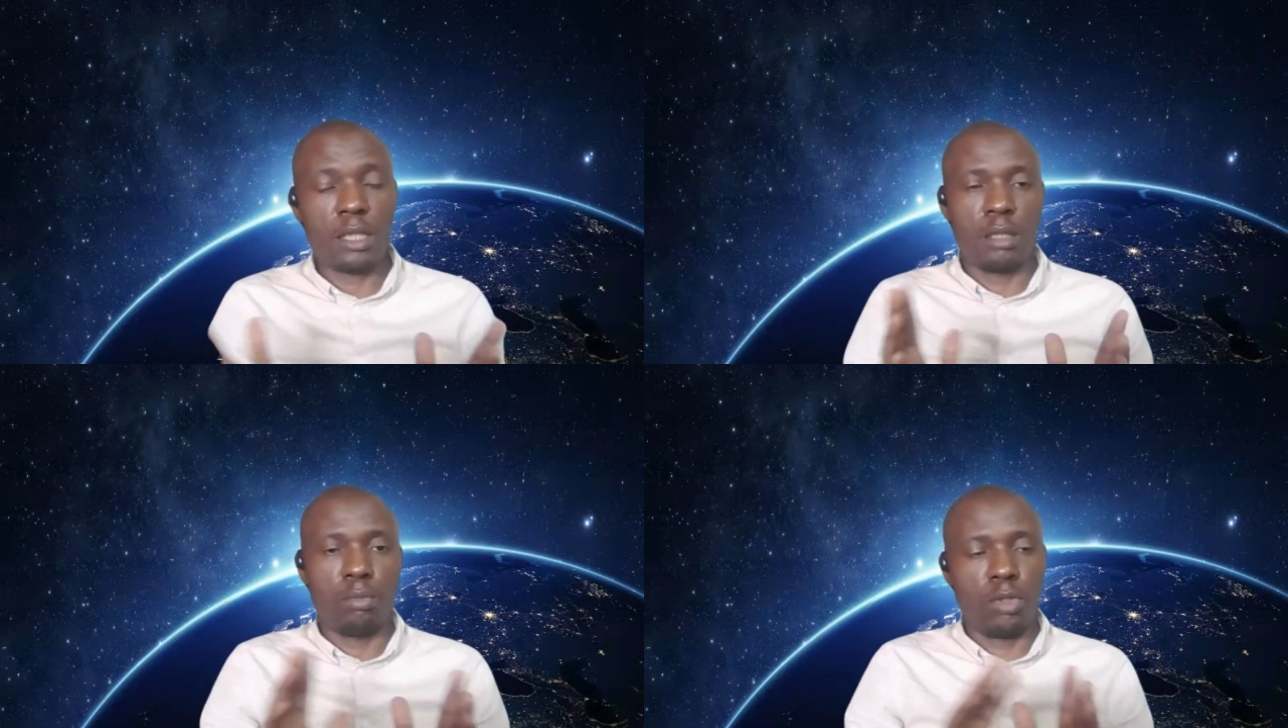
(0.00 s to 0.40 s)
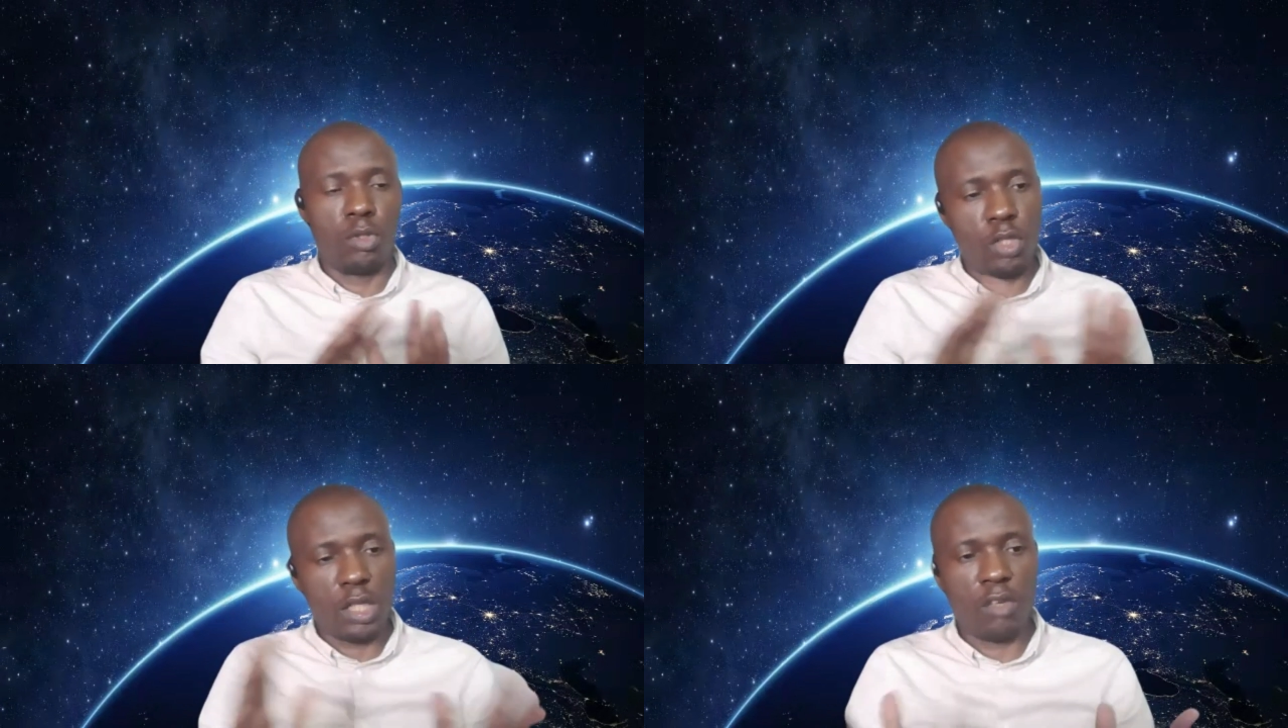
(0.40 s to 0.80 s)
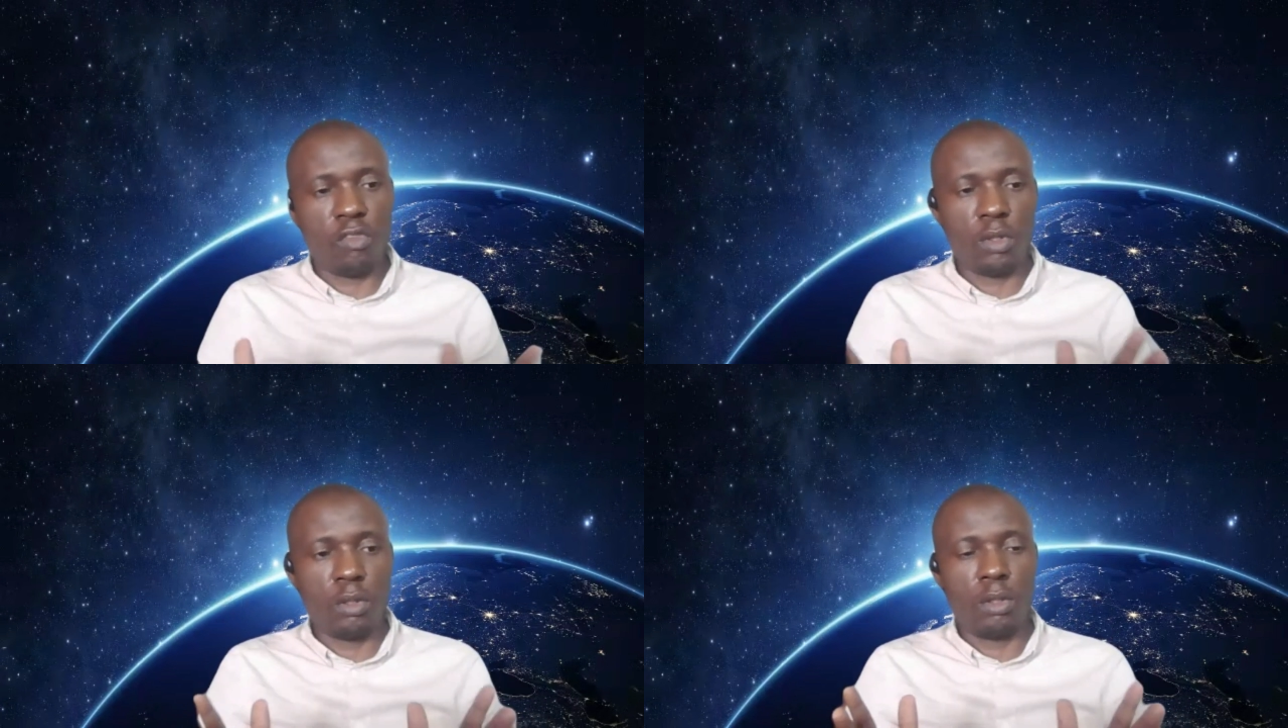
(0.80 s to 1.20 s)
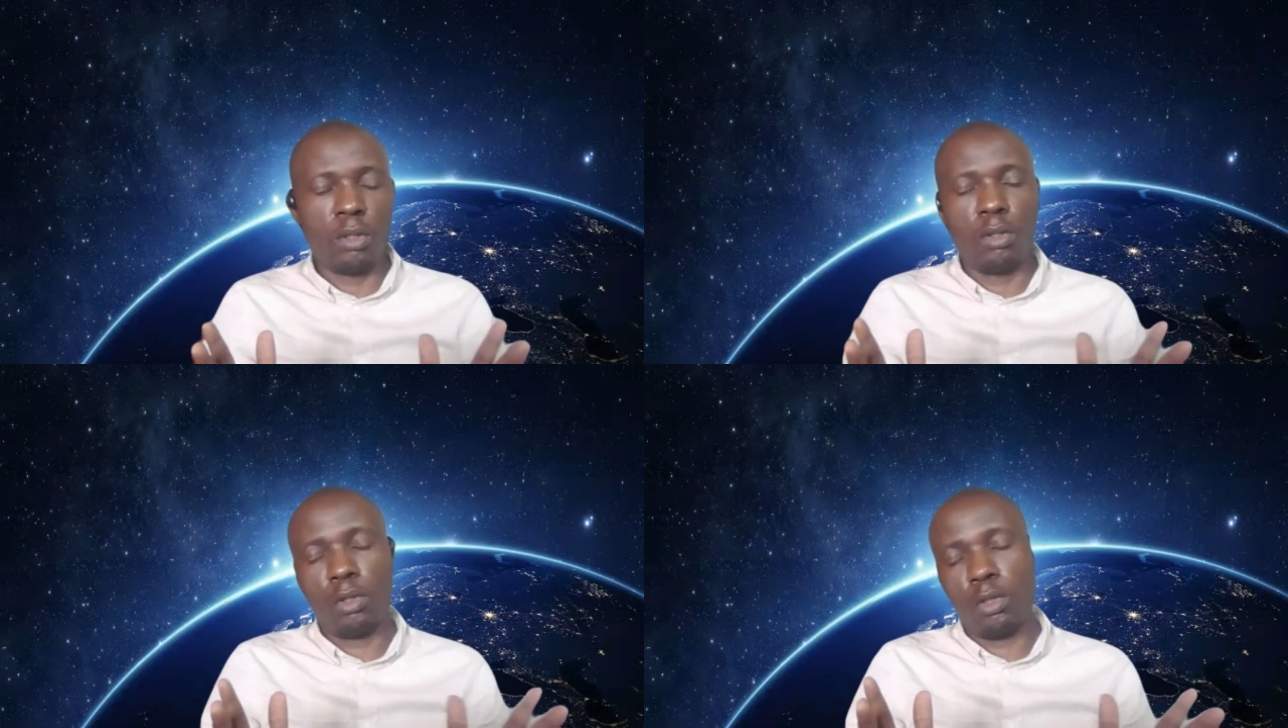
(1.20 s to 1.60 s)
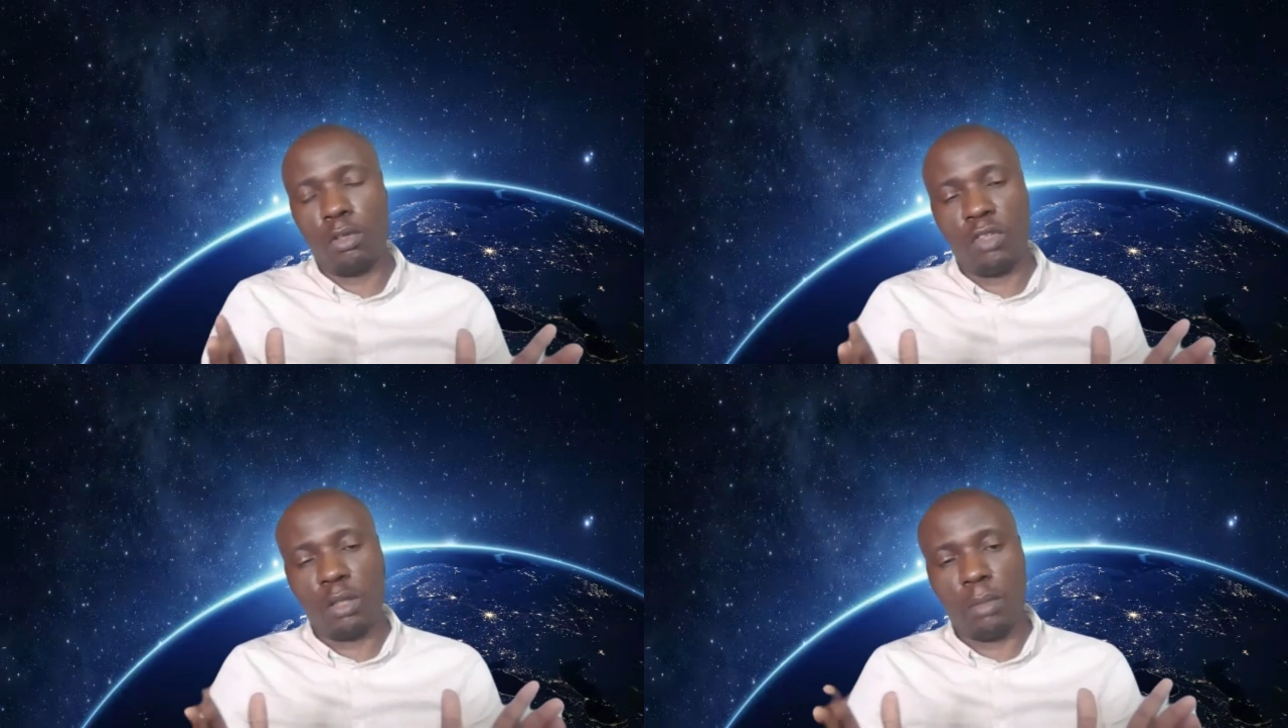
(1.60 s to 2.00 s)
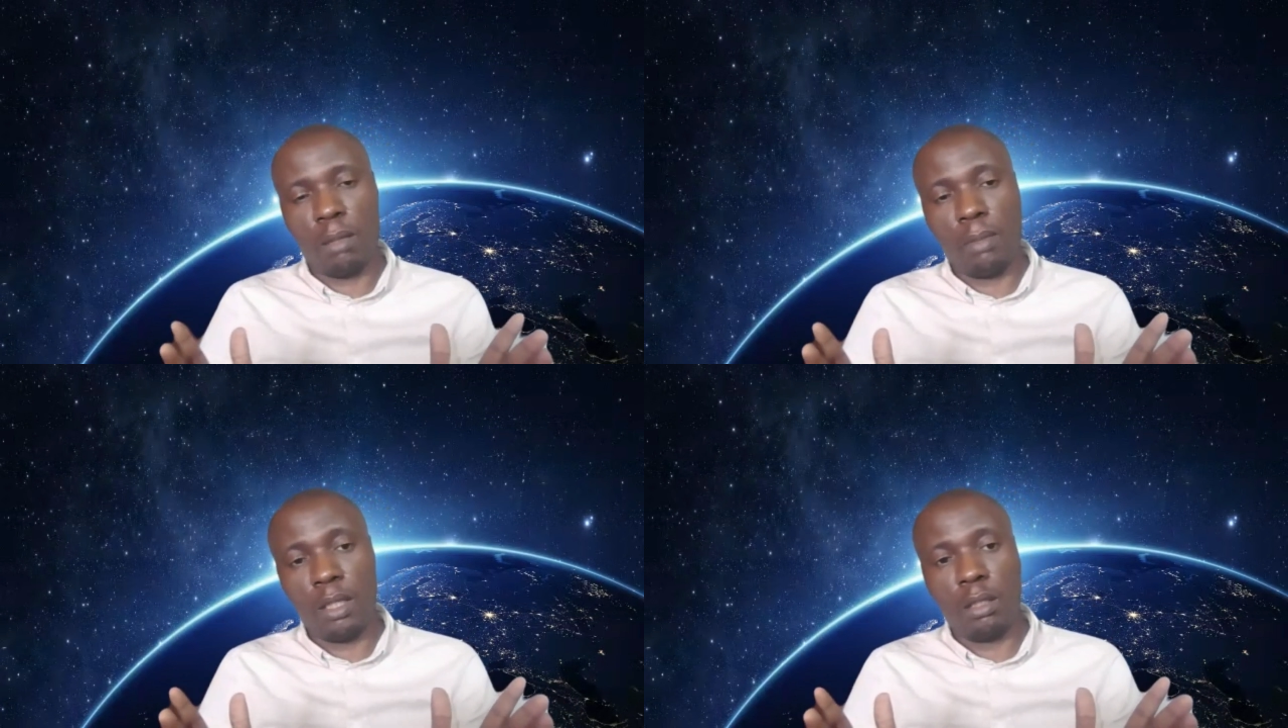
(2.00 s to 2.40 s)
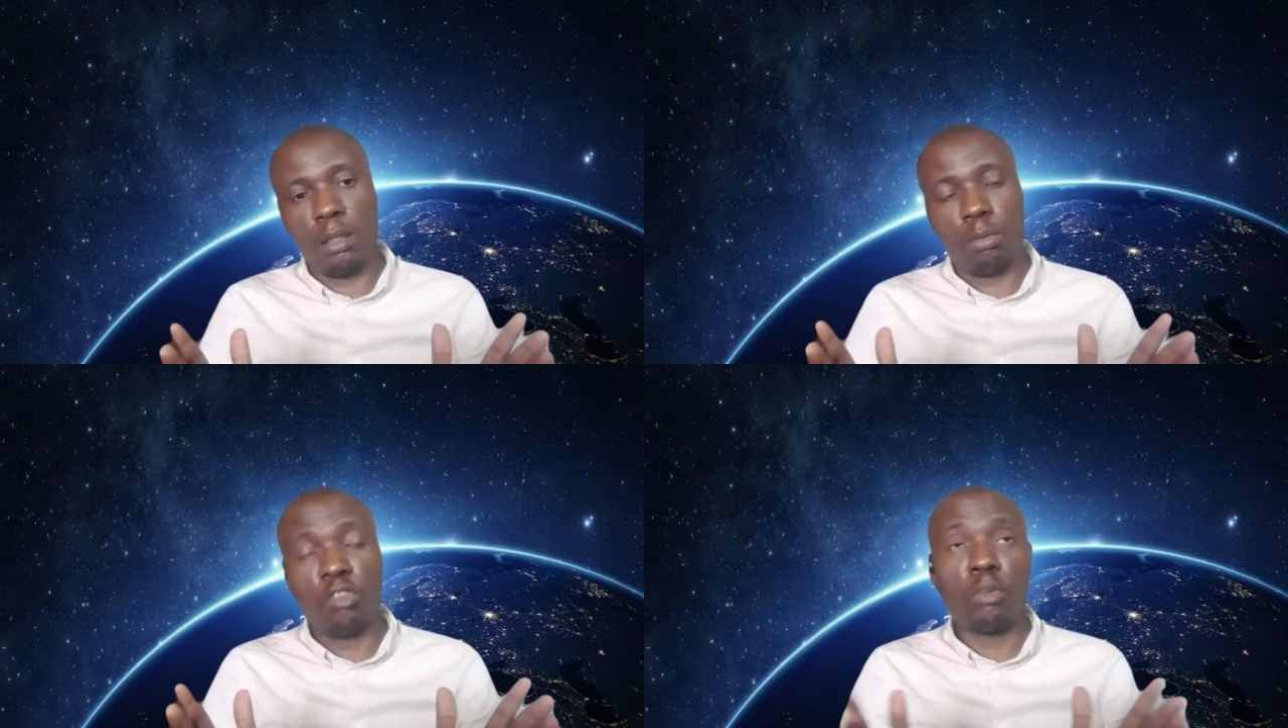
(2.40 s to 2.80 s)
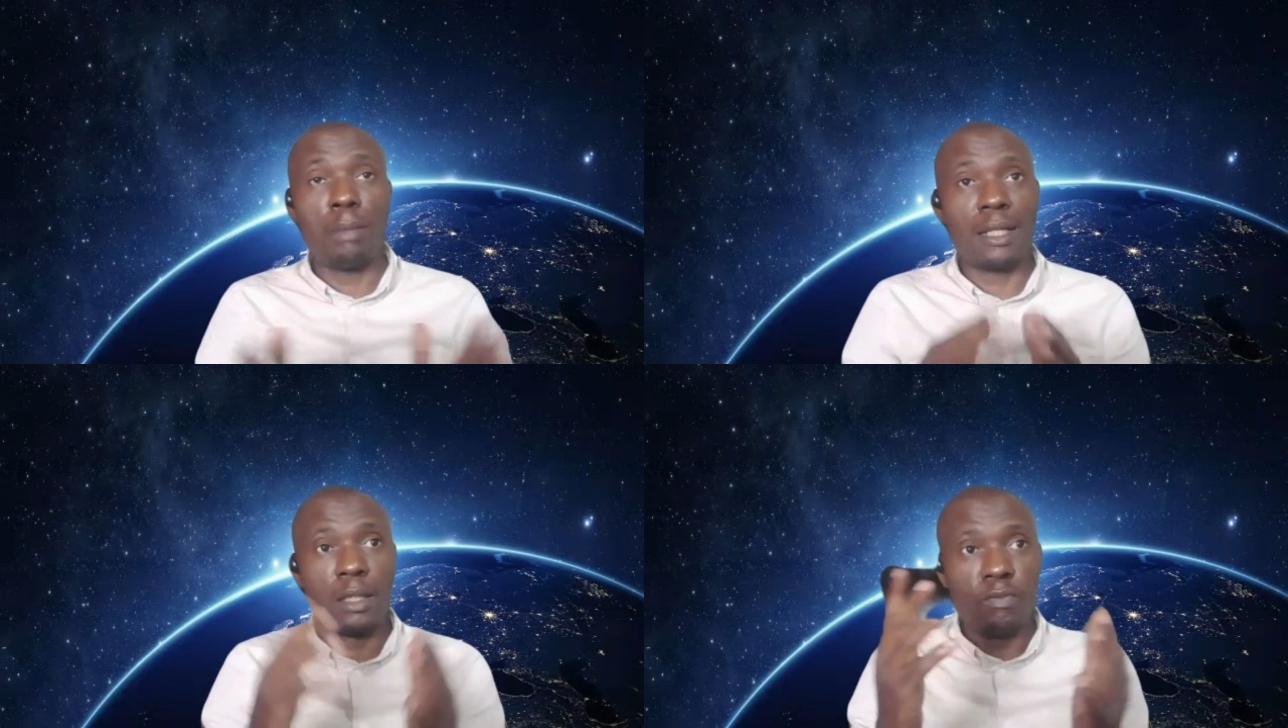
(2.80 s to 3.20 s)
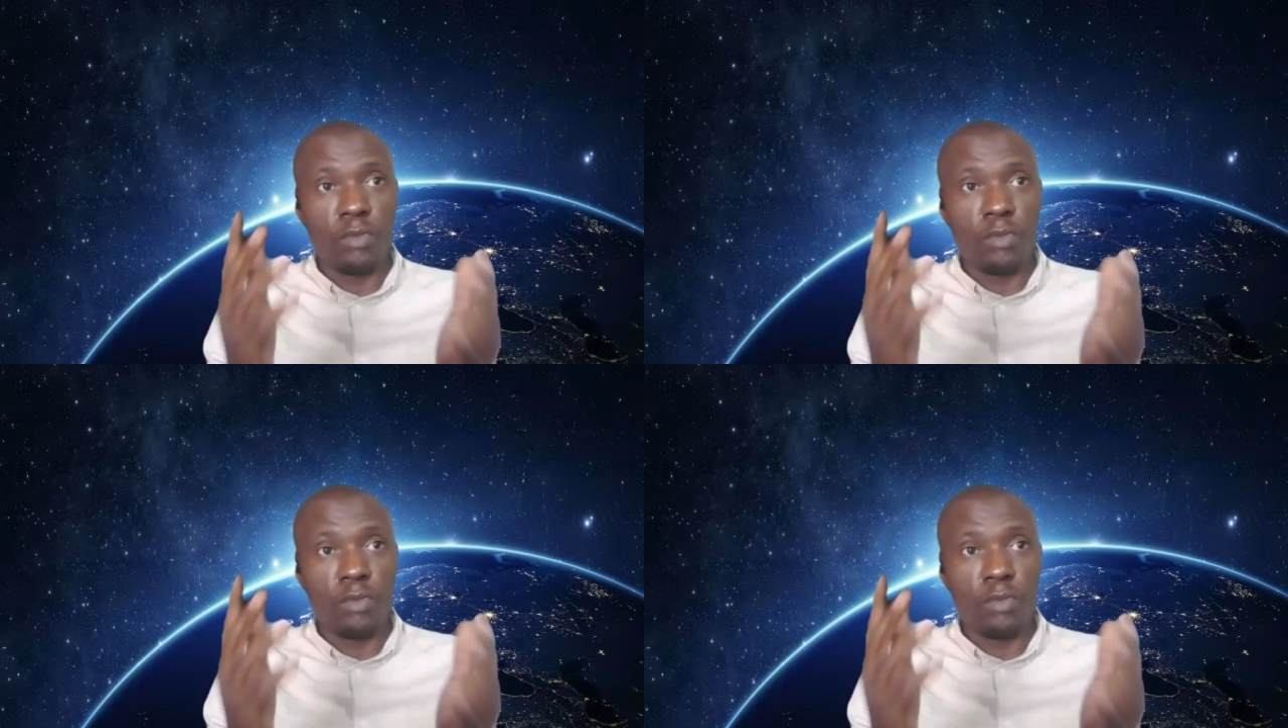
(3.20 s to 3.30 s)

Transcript: Not all of it may be removed, but